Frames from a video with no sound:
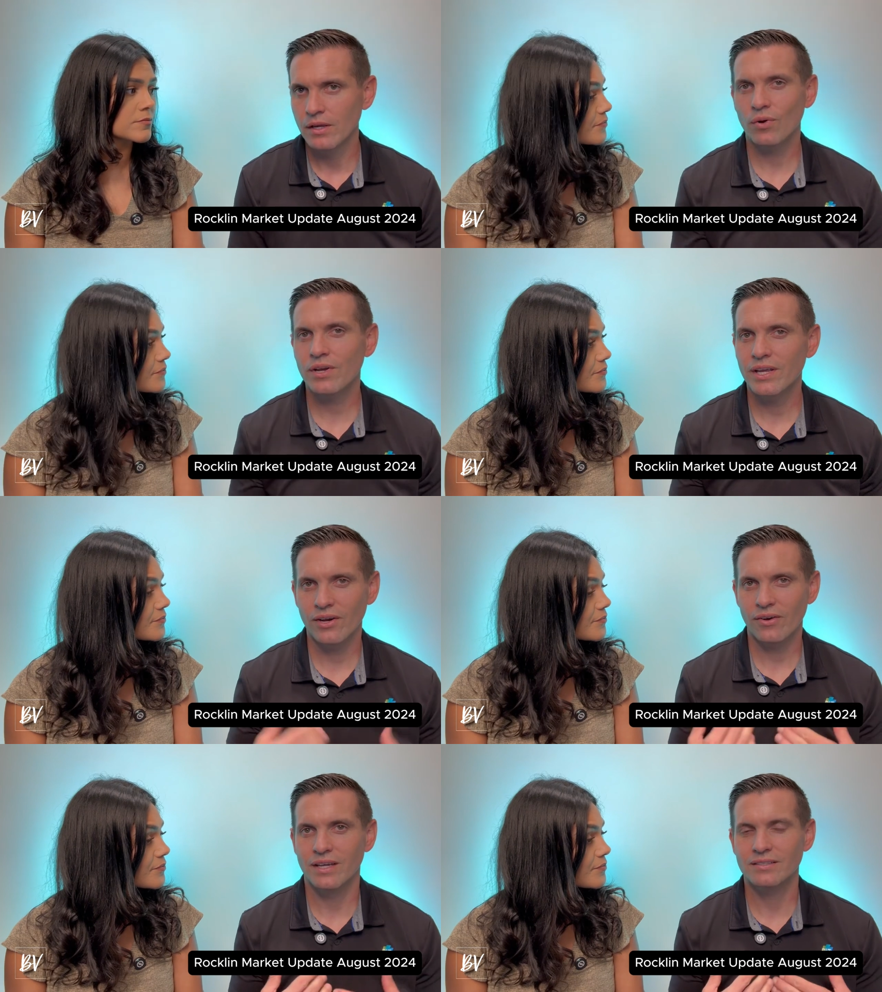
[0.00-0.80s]
Speaker 1: We're
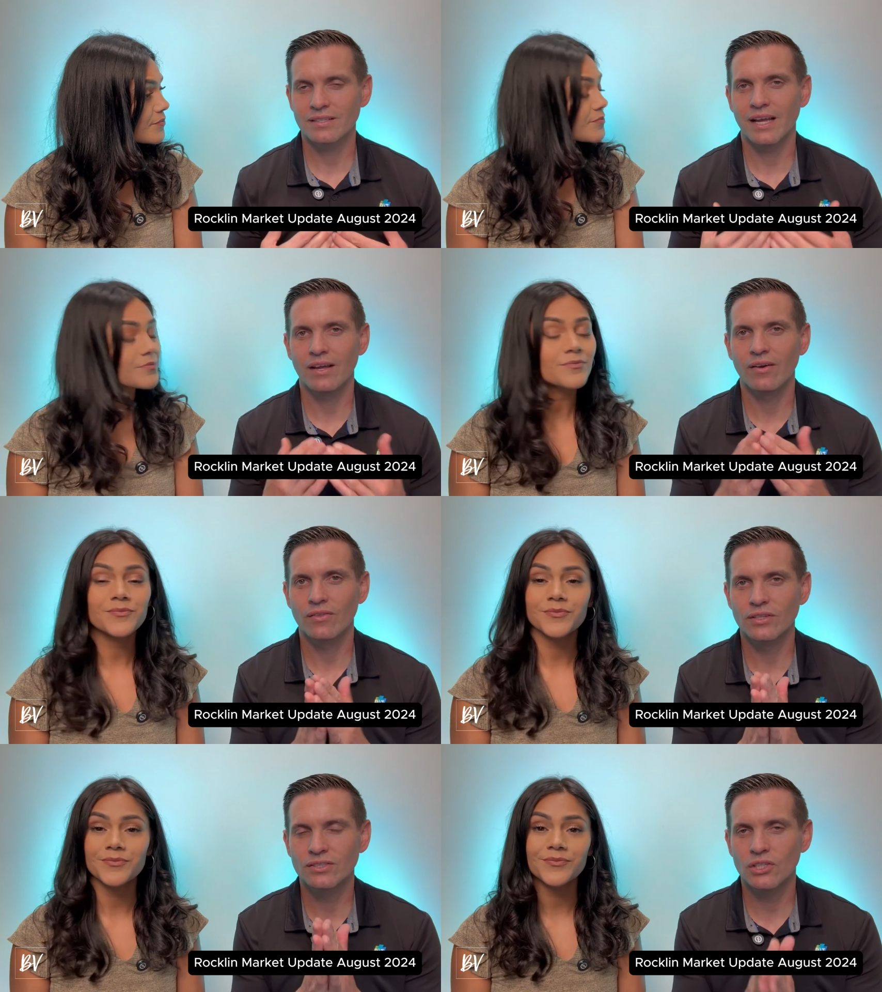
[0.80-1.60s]
curious, like
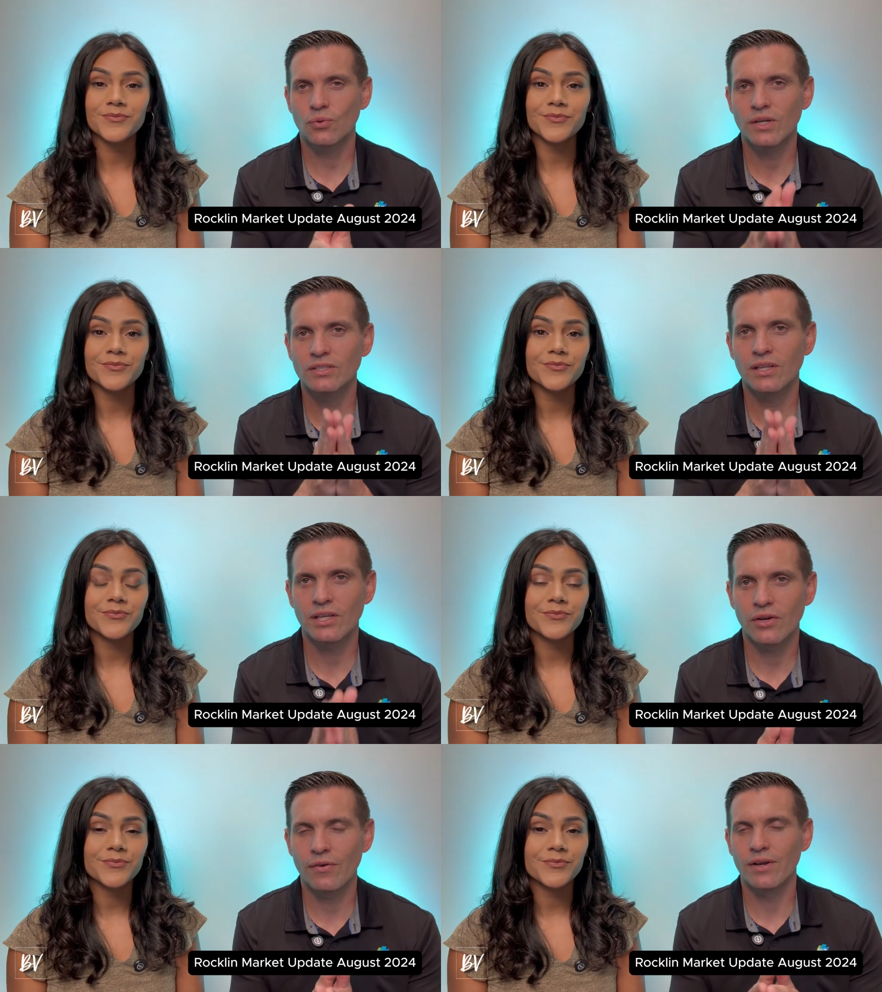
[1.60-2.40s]
the situation that
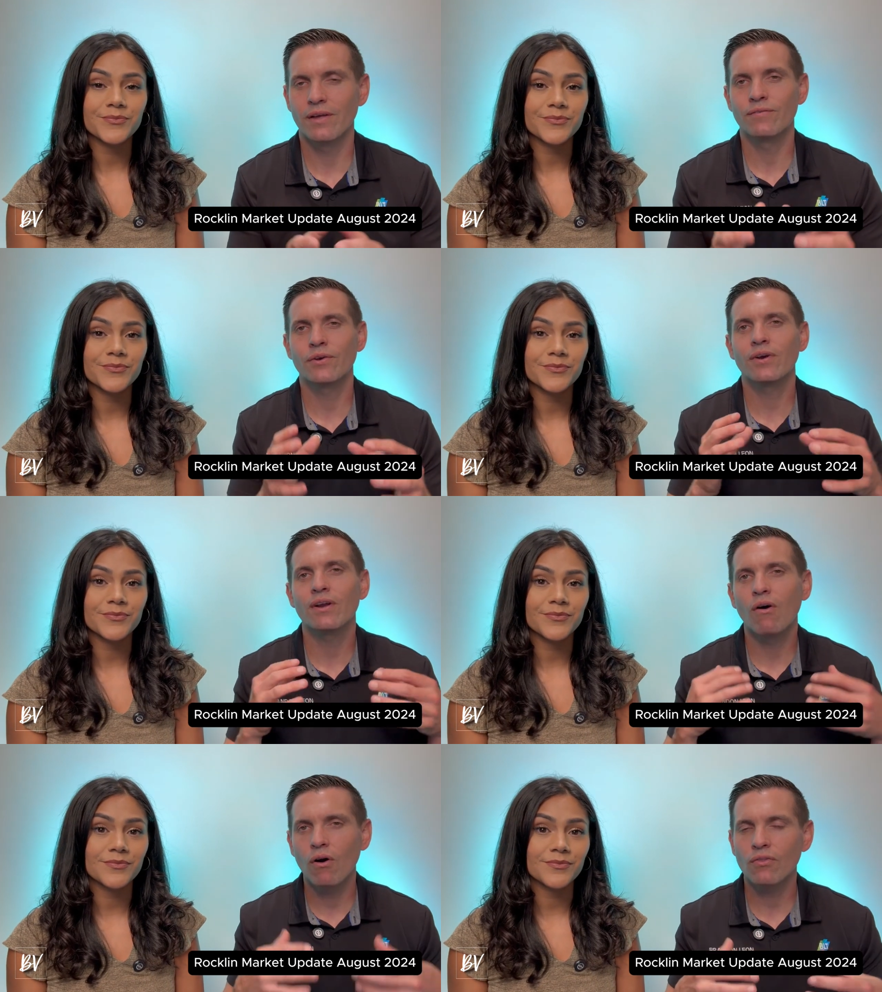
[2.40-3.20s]
you're in, if you're at
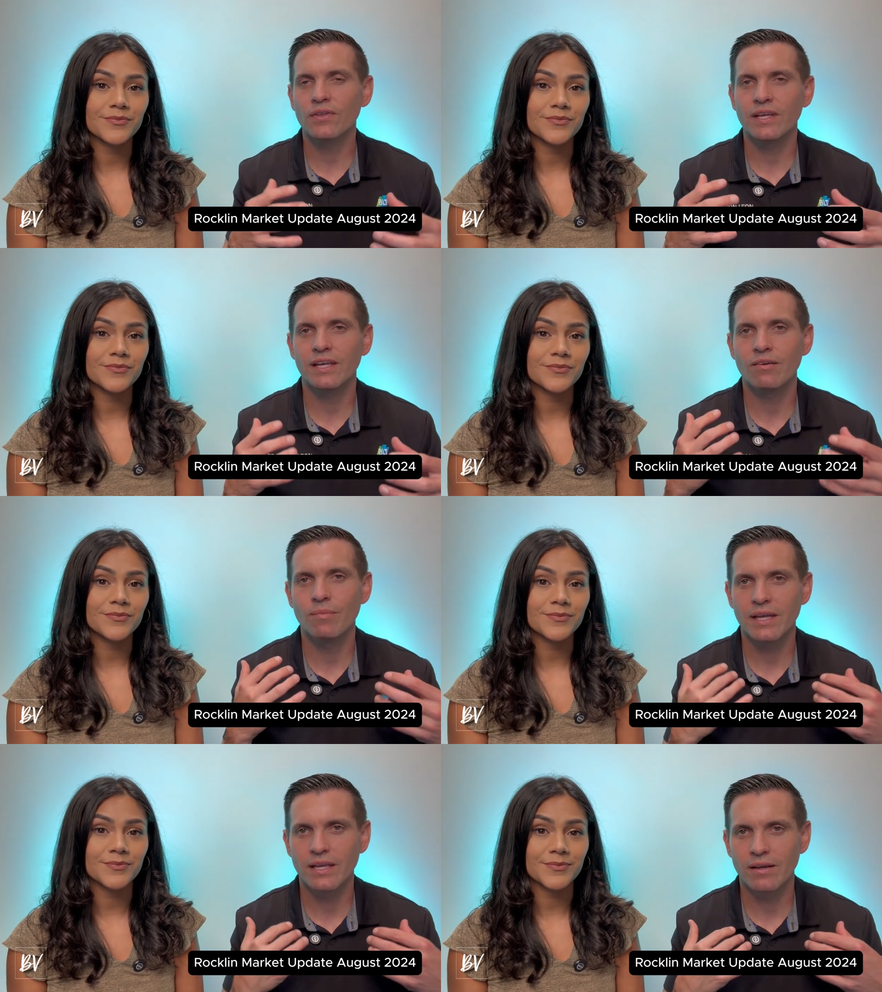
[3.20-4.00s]
all thinking of
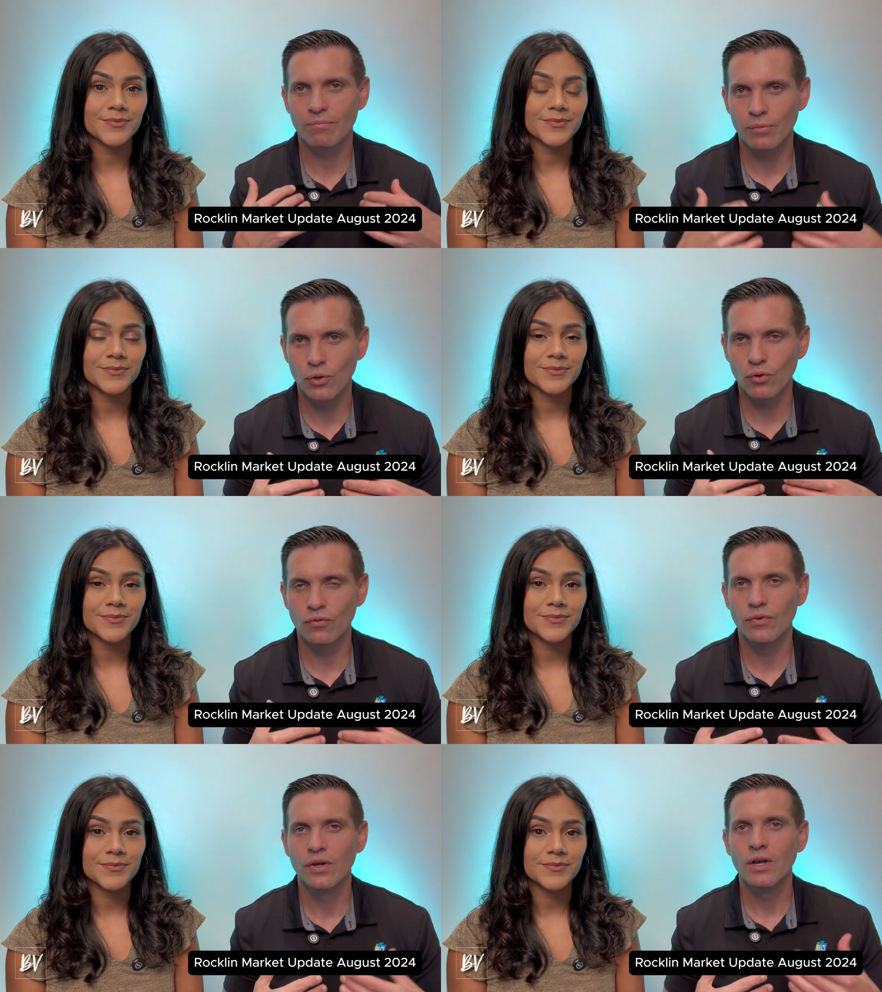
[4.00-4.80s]
making a
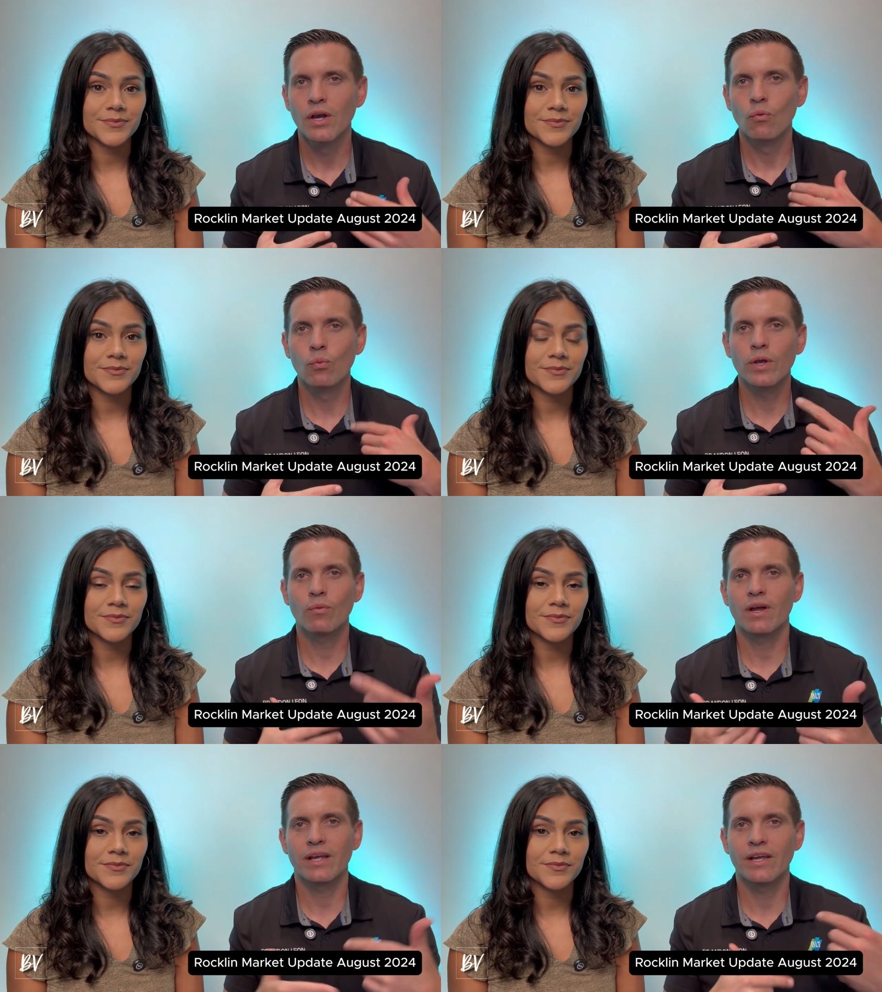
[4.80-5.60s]
move, we want to